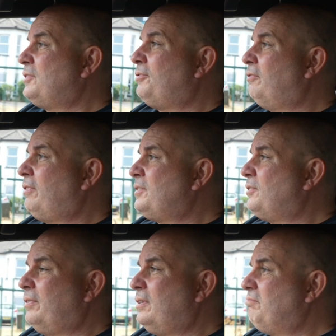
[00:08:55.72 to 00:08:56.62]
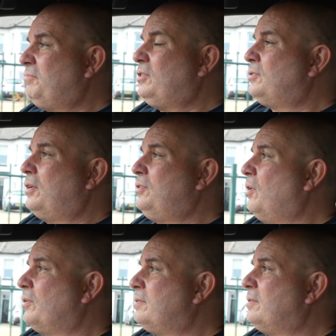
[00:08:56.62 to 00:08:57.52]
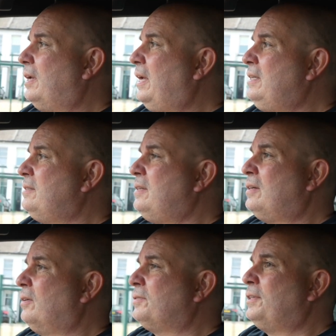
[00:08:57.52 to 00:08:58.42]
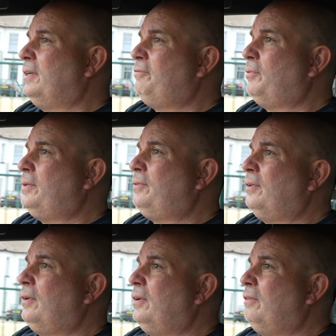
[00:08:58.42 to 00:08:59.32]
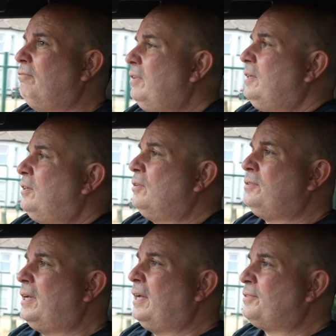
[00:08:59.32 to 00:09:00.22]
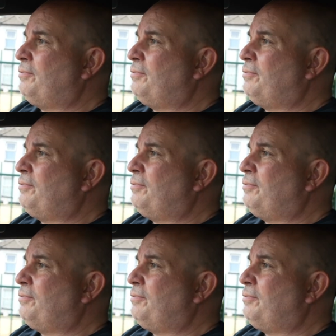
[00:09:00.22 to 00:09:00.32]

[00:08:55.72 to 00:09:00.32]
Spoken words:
As for the rest of it, it's just a nice, easy car to live with, really good as a